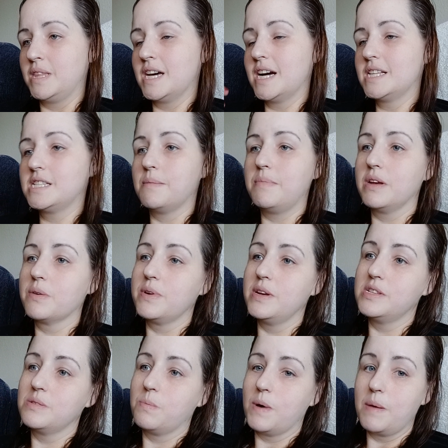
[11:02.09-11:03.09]
that's a big
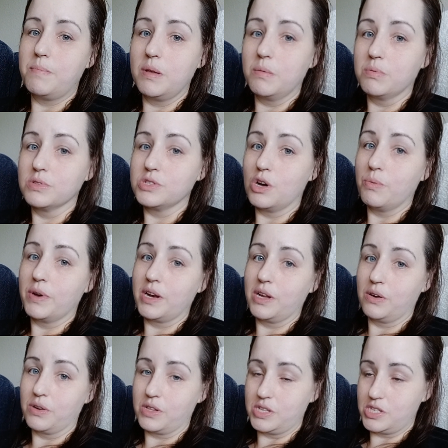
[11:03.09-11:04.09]
reason why people don't want to
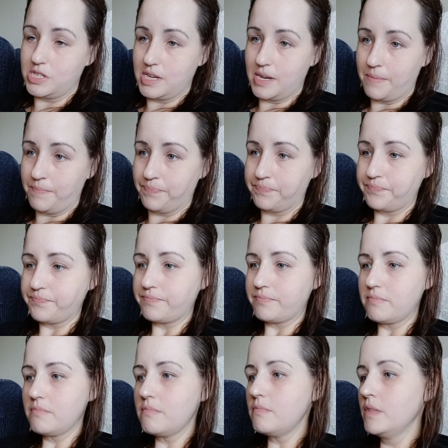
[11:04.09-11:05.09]
go to the gym.
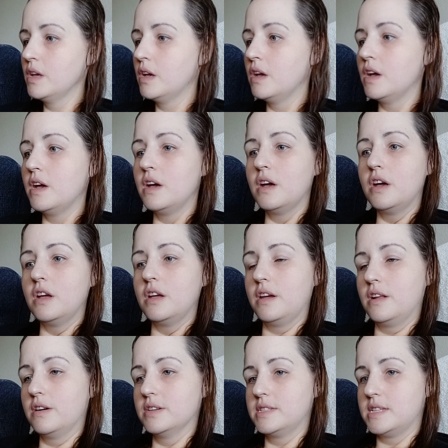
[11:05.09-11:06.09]

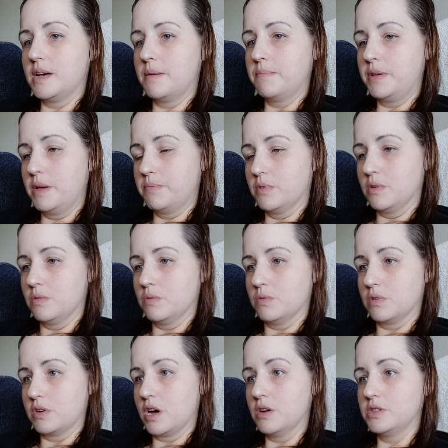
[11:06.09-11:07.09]
Some people
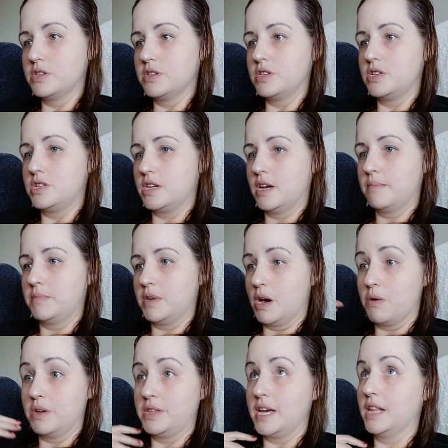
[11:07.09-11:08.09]
will go to the gym
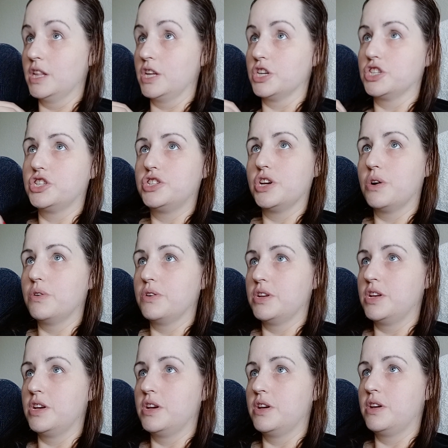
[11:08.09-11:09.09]
knowing they look so
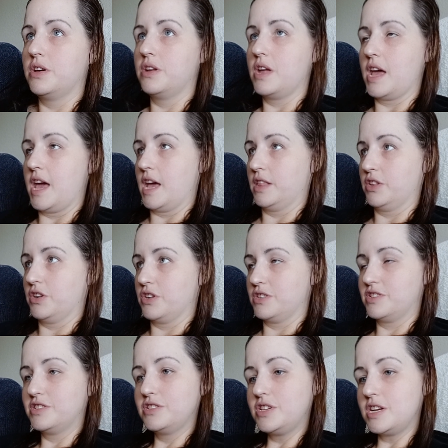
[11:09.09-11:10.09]
good and they're
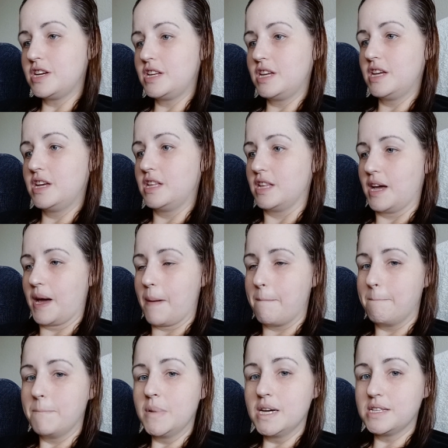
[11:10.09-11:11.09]
skinny and they got
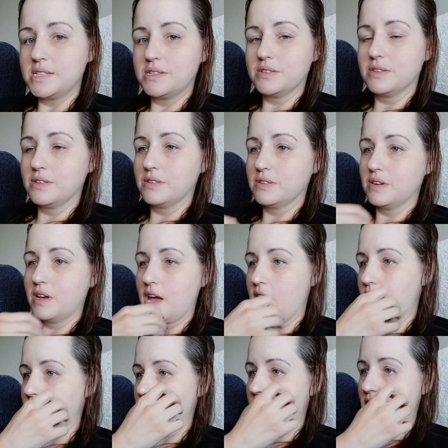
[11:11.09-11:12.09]
muscle
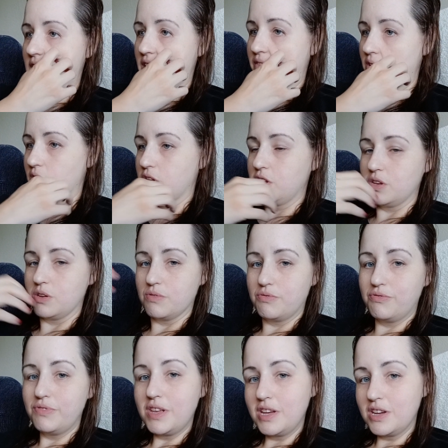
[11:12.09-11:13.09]
and they have a cute
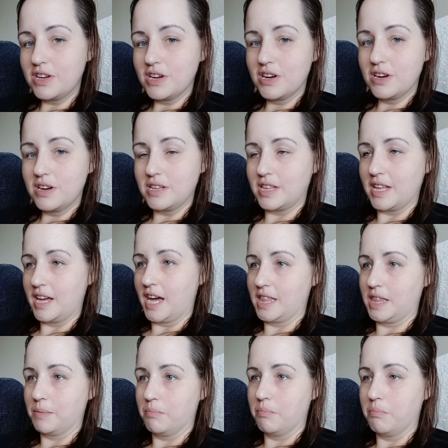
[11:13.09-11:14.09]
figure and they got
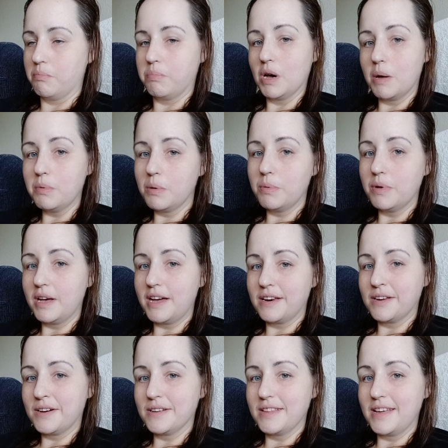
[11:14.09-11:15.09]
the bubble butt
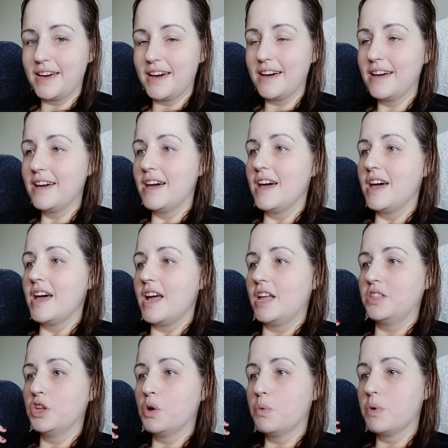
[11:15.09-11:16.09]
and all that.
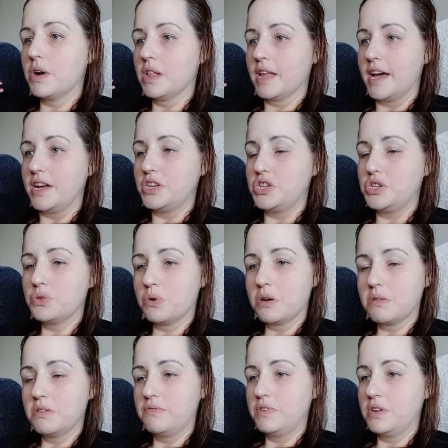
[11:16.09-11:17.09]
And they'll wear like short,
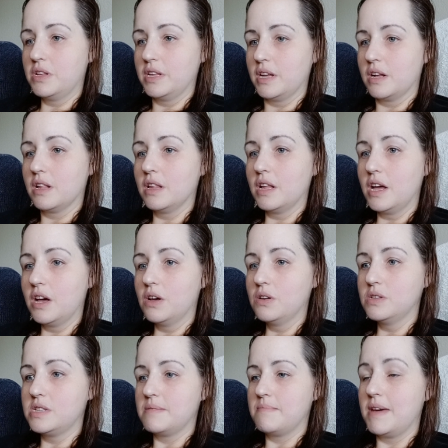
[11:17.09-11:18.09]
revealing
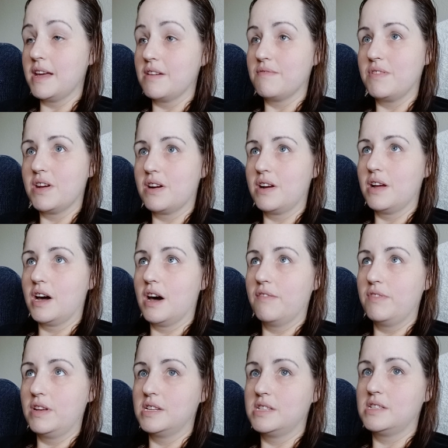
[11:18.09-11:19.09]
clothes and make it very
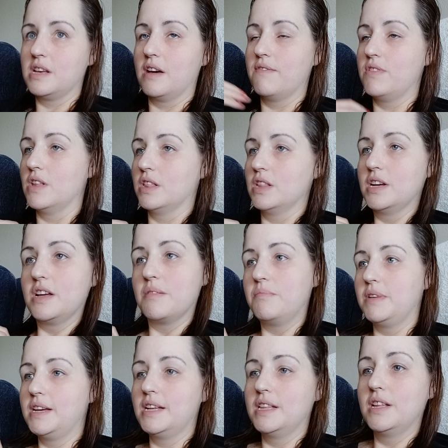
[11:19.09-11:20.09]
obvious of the look at
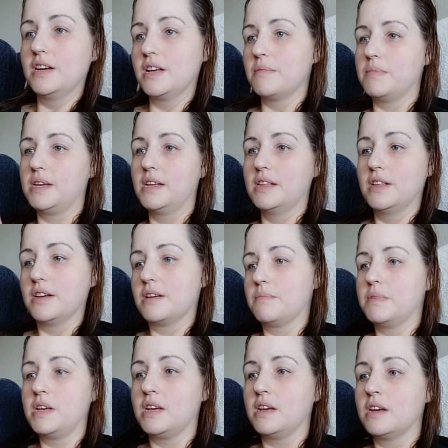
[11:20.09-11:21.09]
me, look at me, look at
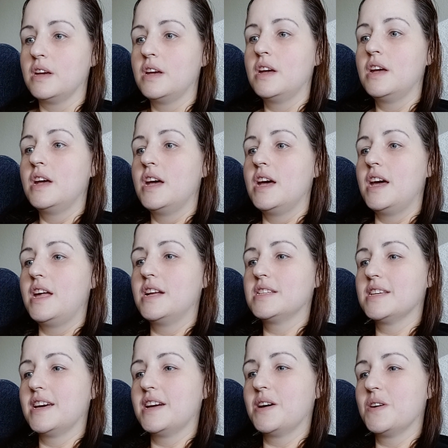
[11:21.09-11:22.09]
me. And
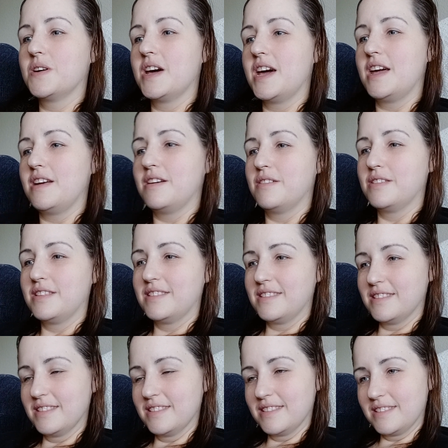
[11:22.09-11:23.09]
it's like, okay,
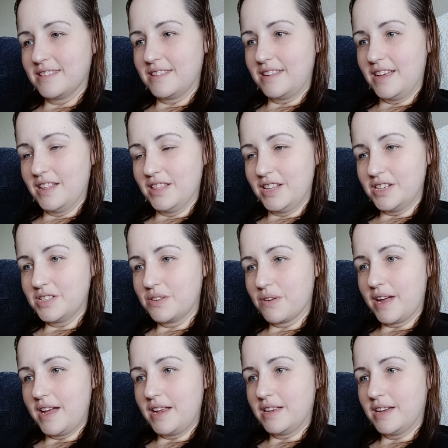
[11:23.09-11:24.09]
it looks
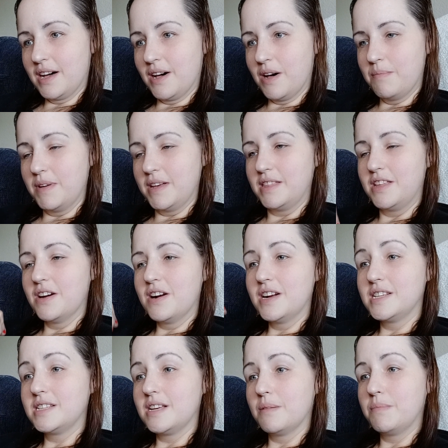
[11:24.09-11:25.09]
great and all, but there
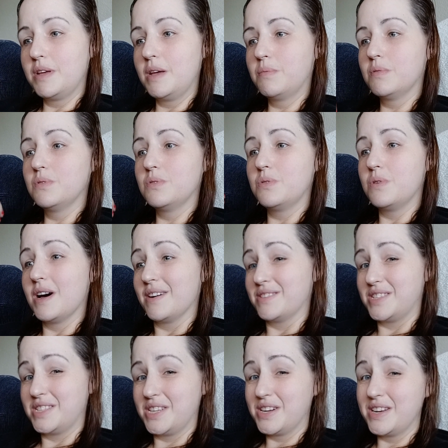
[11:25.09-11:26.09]
are some people who have
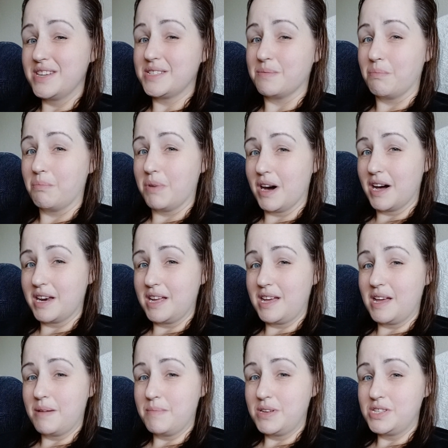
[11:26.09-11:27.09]
serious
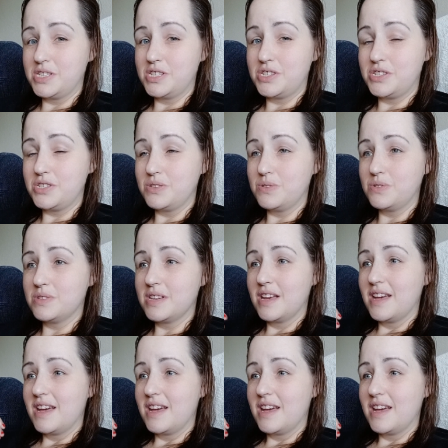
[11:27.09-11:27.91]
body image issues.